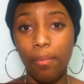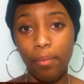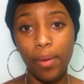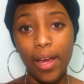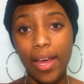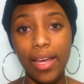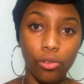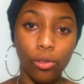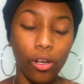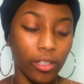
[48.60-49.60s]
but
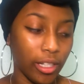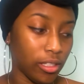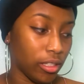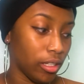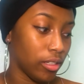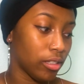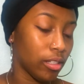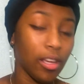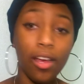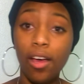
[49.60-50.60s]
too long distance.
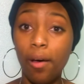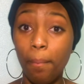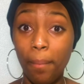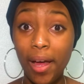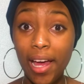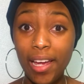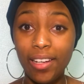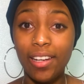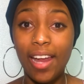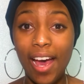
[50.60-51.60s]

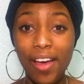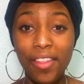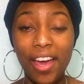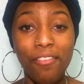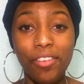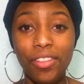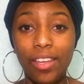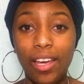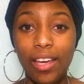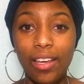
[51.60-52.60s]
But now that
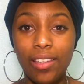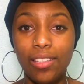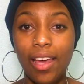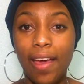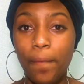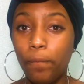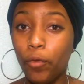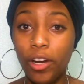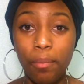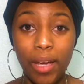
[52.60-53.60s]
everything is like,
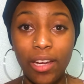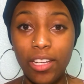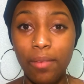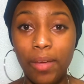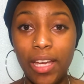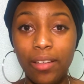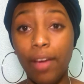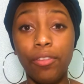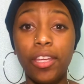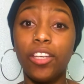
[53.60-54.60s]
we're in a pandemic,
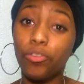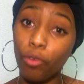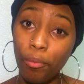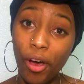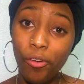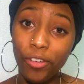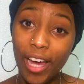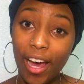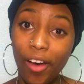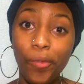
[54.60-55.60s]
everything is remote
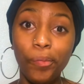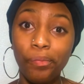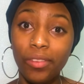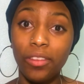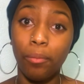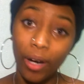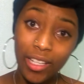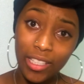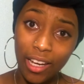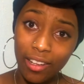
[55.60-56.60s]
now. The
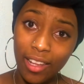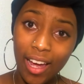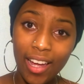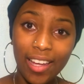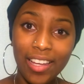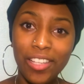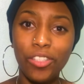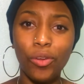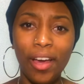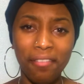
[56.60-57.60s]
bright side of that
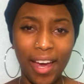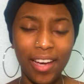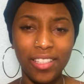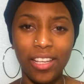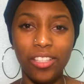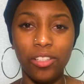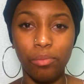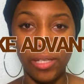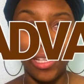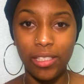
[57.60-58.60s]
is you have access to
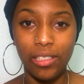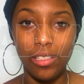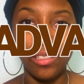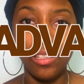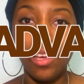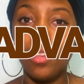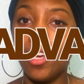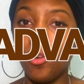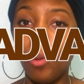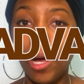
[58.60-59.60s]
places
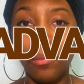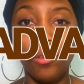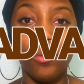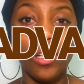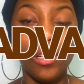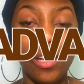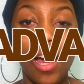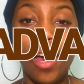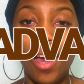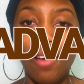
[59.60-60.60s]
that you probably would
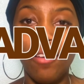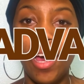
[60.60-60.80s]
not have